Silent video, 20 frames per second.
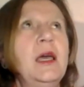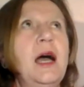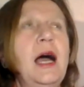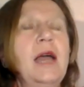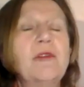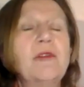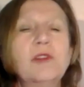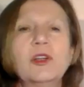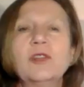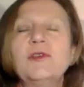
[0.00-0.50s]

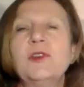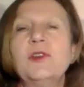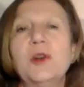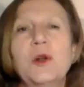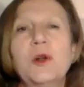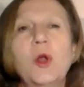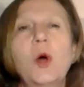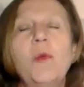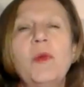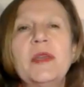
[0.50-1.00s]
I worked for a
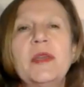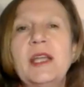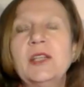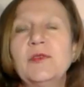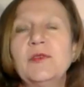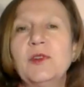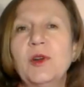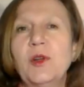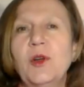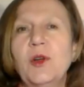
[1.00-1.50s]
global
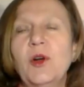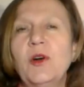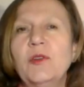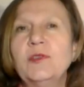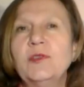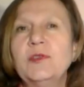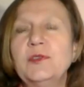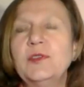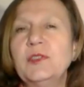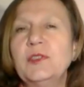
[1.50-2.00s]
network
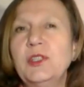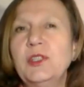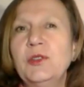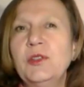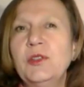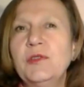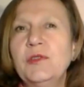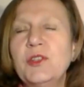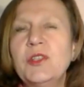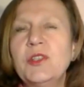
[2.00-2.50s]
of
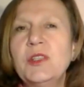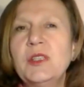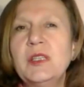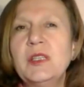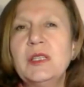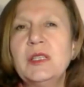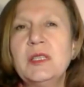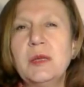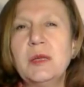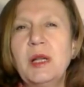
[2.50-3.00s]

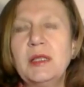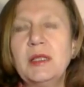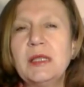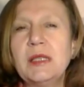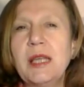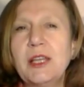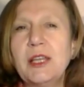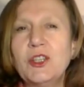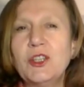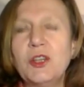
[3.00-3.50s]
universities and
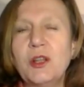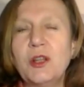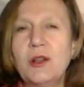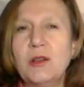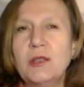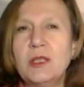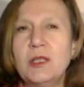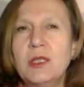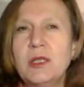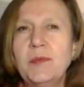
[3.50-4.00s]

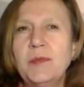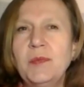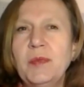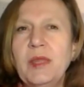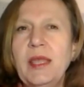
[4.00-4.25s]
multinationals.